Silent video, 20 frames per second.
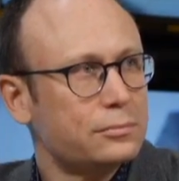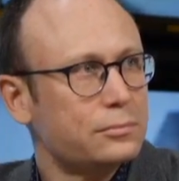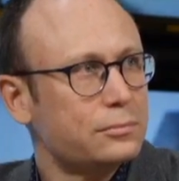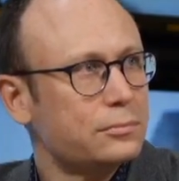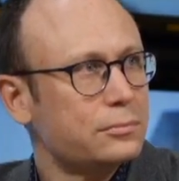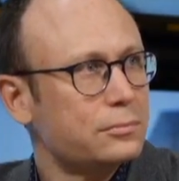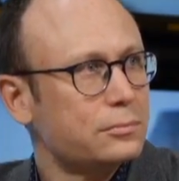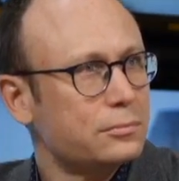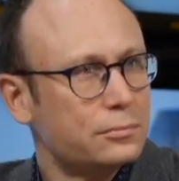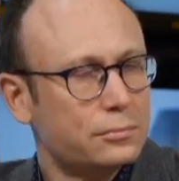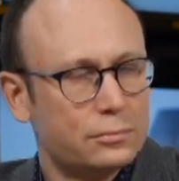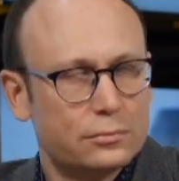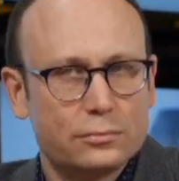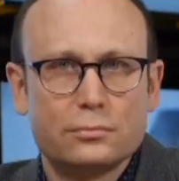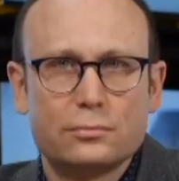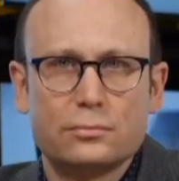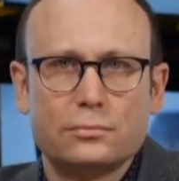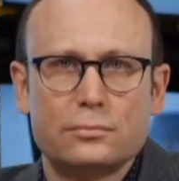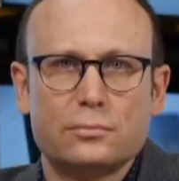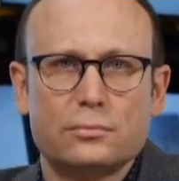
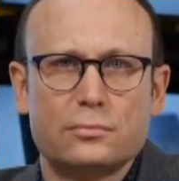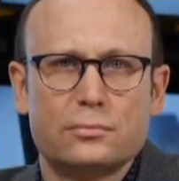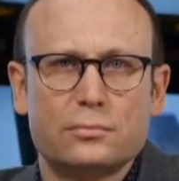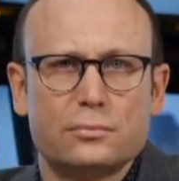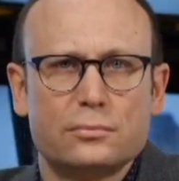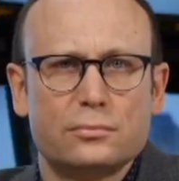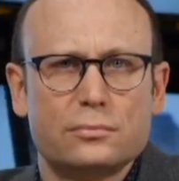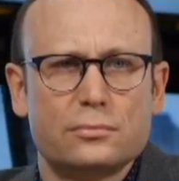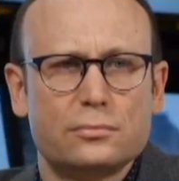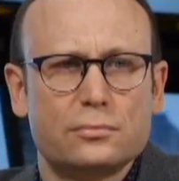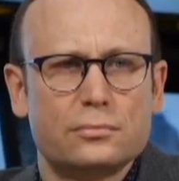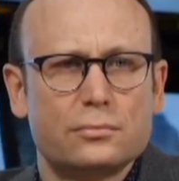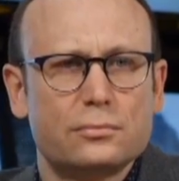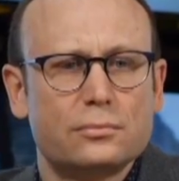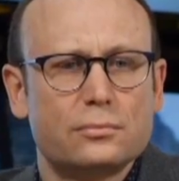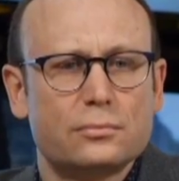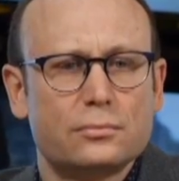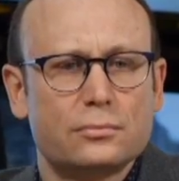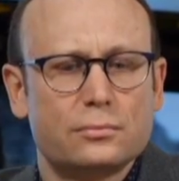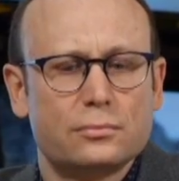
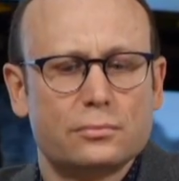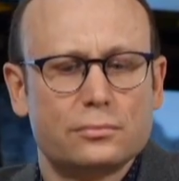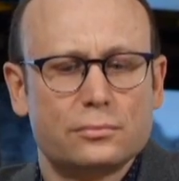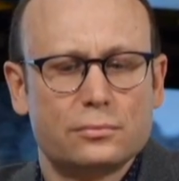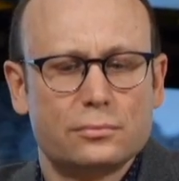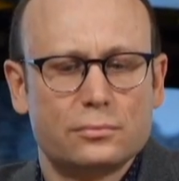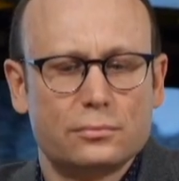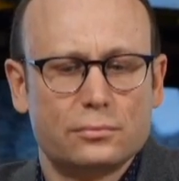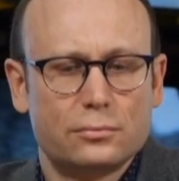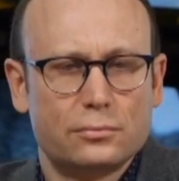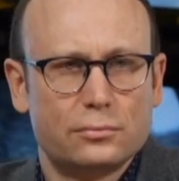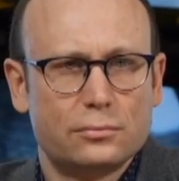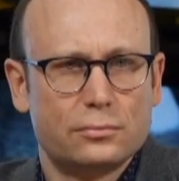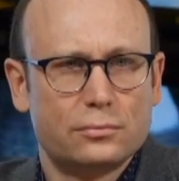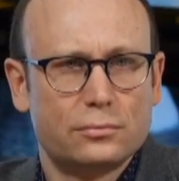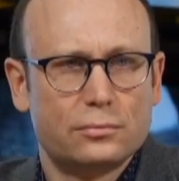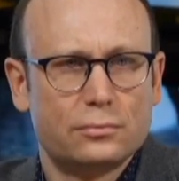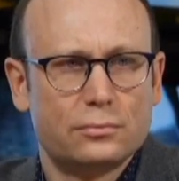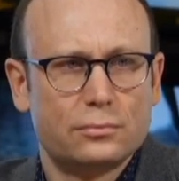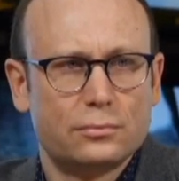
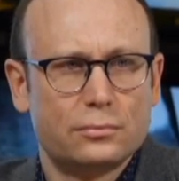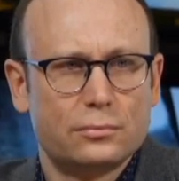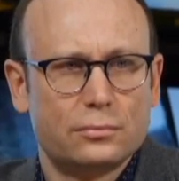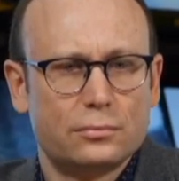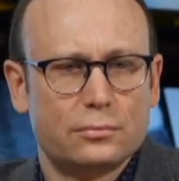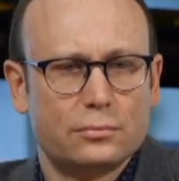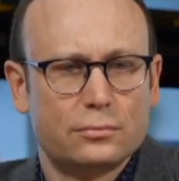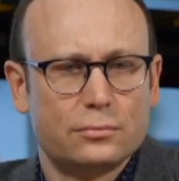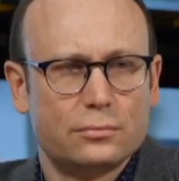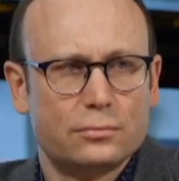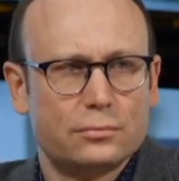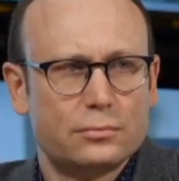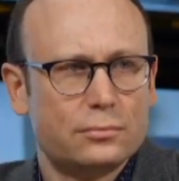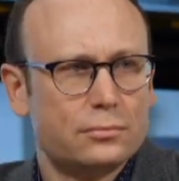This person isn't speaking.